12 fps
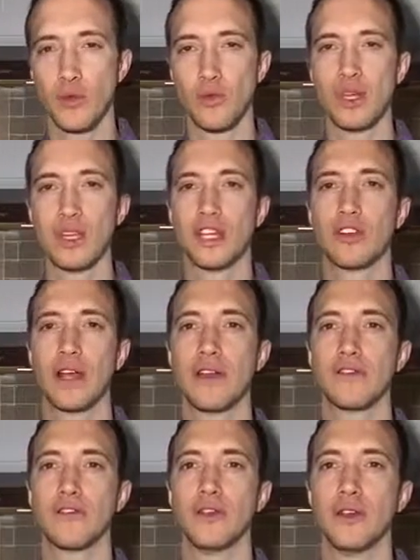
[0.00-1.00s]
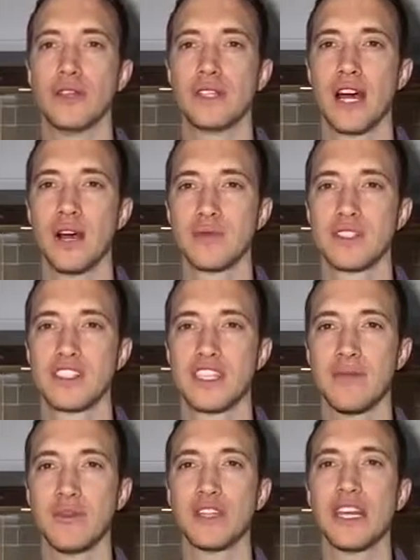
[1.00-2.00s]
really great food to help
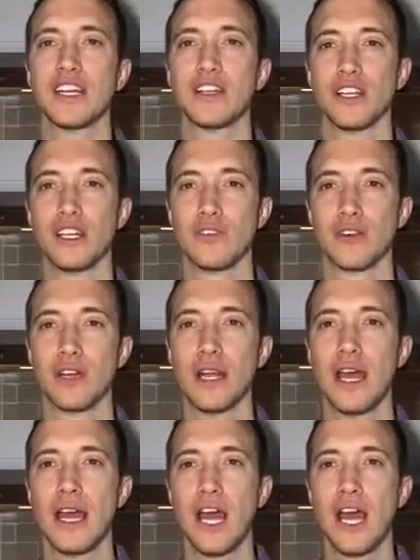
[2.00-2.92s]
stimulate your liver,